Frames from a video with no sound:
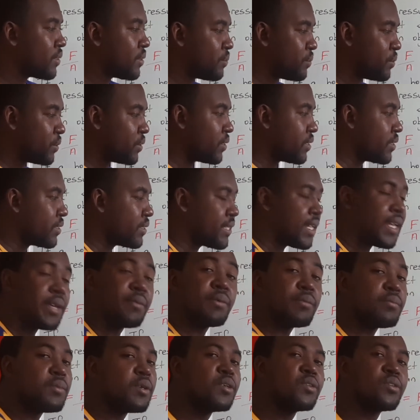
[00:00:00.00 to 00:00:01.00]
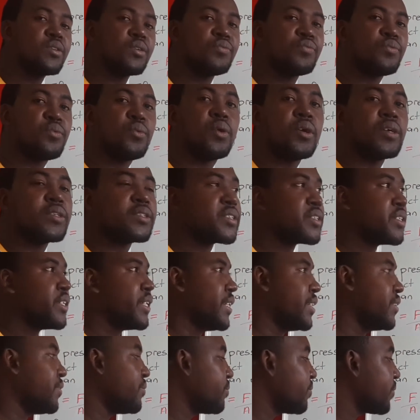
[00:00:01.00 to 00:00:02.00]
put the same amount of water
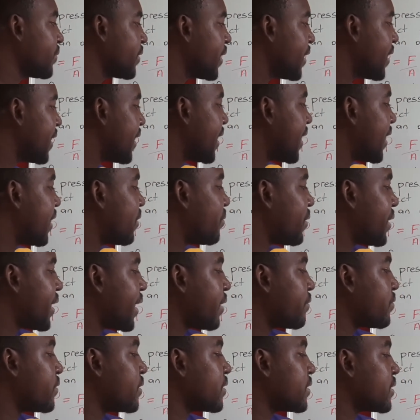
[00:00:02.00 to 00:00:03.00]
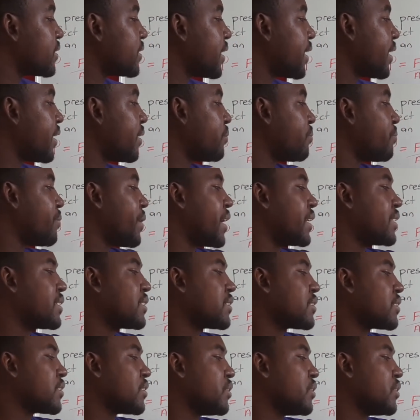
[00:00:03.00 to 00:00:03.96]
in, and we have the same mass